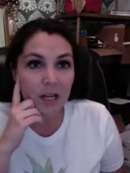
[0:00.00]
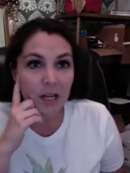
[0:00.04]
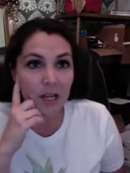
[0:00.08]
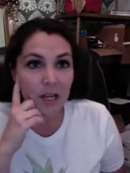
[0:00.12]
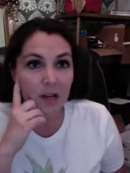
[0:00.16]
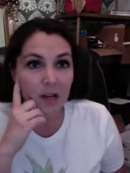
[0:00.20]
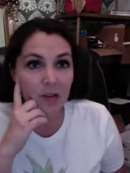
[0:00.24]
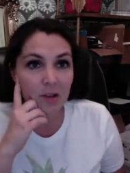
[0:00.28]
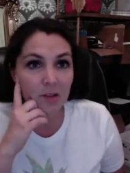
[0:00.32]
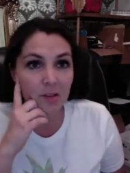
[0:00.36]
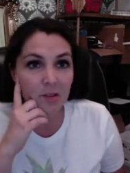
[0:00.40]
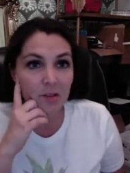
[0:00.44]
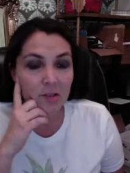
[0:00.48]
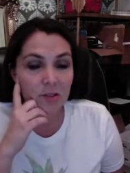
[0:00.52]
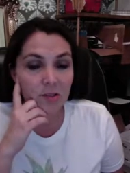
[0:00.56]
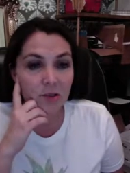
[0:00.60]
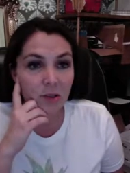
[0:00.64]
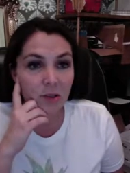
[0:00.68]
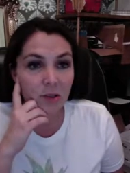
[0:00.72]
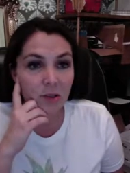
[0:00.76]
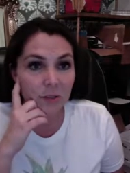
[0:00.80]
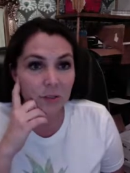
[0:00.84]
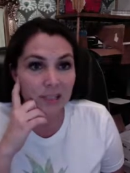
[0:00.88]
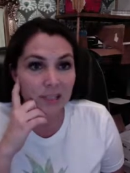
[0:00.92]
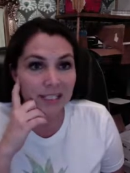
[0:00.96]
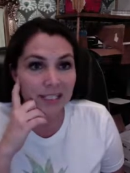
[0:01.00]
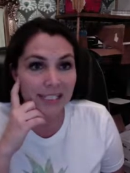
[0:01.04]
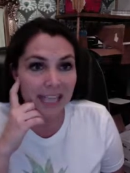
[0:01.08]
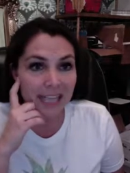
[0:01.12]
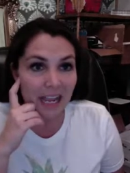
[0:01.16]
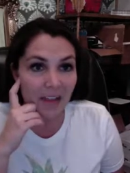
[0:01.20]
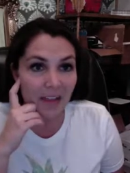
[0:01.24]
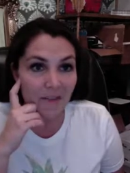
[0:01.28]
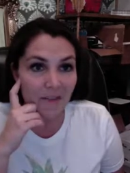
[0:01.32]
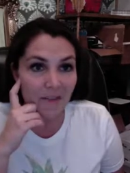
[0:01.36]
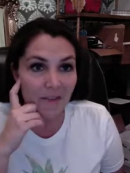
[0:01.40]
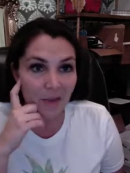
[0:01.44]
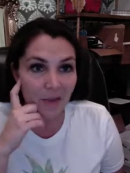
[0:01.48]
scrimp and
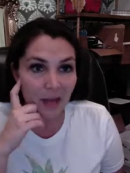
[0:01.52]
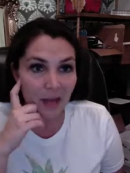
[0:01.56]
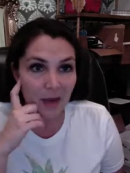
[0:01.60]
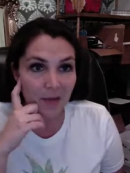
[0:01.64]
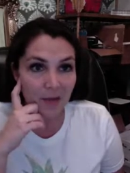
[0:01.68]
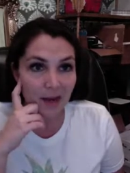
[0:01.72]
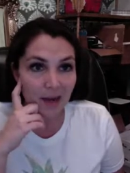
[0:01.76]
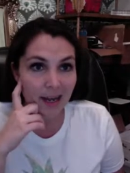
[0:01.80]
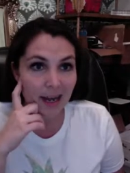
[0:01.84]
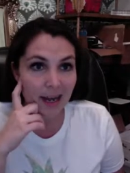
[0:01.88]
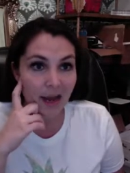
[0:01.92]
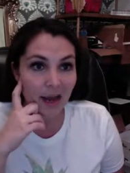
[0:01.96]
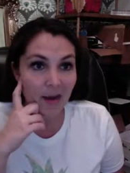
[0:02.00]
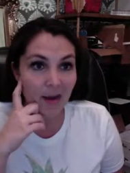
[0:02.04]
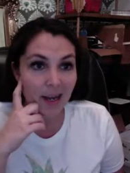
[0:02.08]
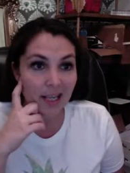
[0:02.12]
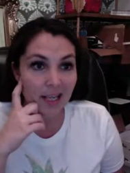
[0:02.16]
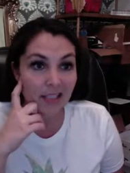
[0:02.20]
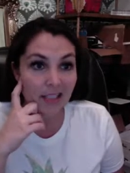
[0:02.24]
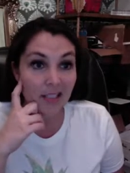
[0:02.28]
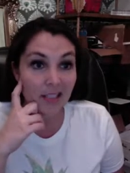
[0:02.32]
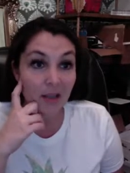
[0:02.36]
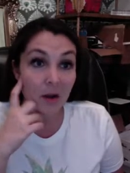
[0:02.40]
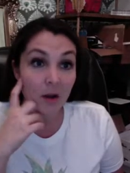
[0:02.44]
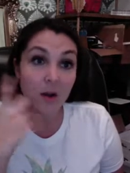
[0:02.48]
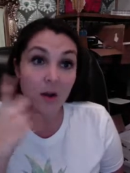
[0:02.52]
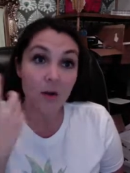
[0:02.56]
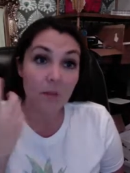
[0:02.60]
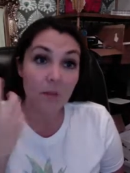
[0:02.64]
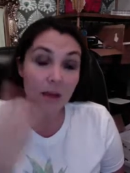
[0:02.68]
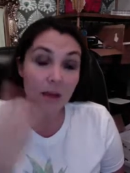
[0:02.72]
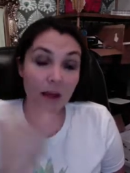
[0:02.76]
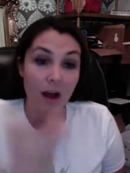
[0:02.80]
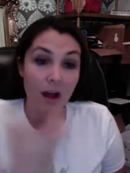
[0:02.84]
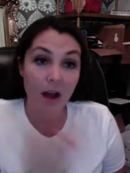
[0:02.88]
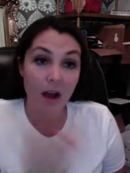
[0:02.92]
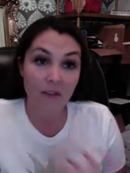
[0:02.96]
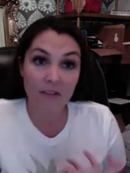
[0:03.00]
save for that right now. I get to go, oh,
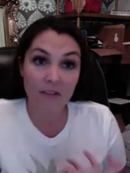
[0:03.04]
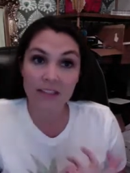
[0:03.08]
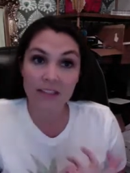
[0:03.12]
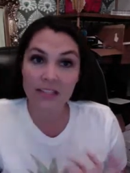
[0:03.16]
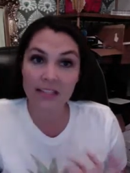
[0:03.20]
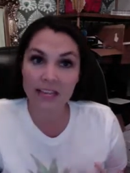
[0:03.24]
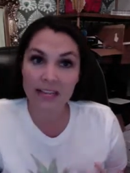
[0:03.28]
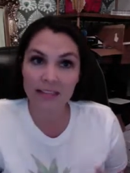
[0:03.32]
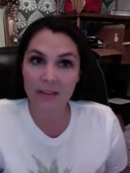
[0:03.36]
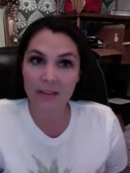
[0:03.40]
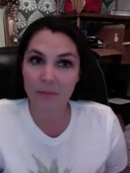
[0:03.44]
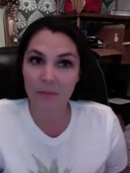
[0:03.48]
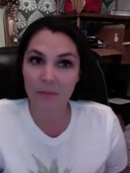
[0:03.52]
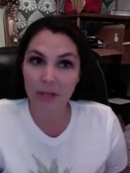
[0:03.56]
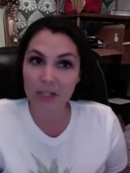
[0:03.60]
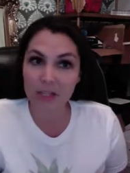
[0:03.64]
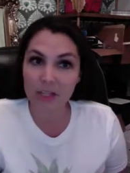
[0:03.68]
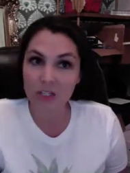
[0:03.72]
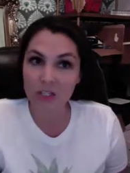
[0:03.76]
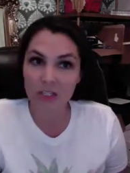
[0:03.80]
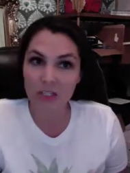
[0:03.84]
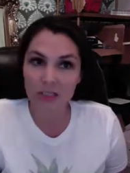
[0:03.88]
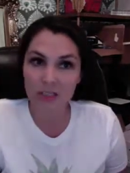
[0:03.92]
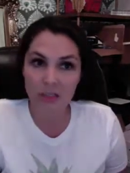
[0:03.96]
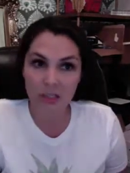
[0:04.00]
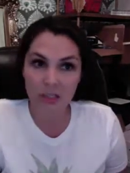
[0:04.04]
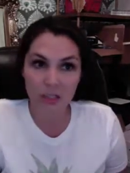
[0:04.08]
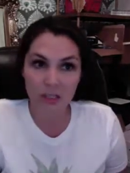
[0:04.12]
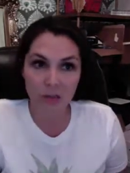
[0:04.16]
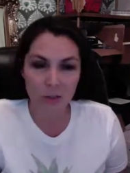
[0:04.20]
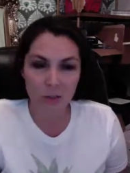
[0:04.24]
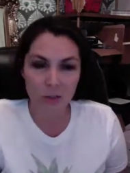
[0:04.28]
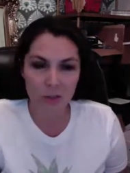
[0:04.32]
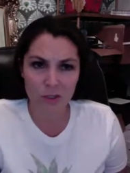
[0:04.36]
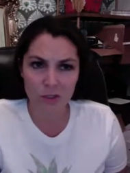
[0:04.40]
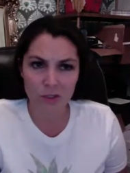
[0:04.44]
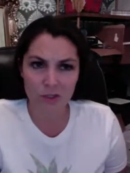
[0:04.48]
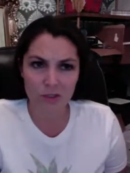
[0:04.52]
my office has a budget,
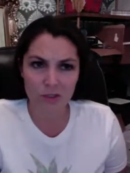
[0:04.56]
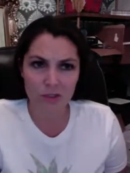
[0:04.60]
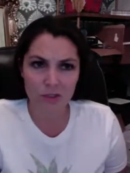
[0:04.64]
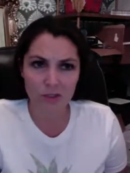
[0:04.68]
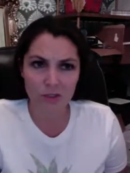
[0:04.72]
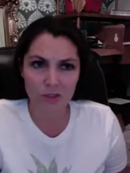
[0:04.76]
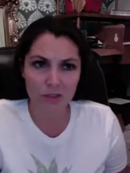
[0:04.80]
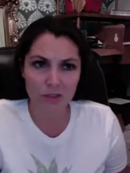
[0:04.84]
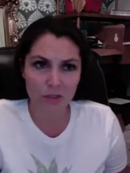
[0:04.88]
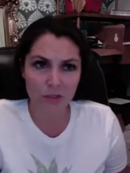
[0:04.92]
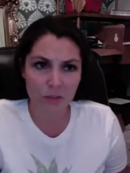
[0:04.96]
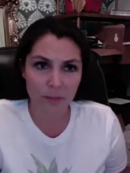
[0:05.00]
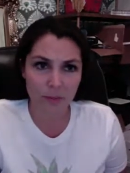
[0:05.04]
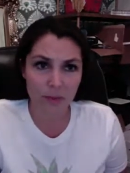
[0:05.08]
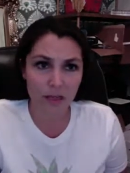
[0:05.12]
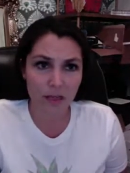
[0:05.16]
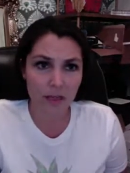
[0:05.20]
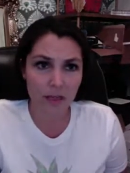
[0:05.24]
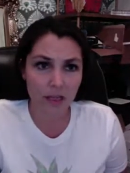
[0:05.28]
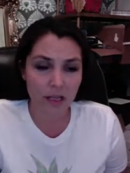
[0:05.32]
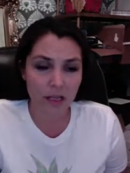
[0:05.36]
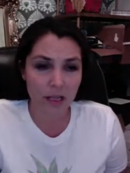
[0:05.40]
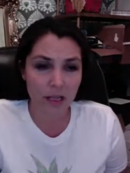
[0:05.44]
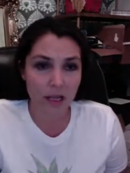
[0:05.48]
which is stupid.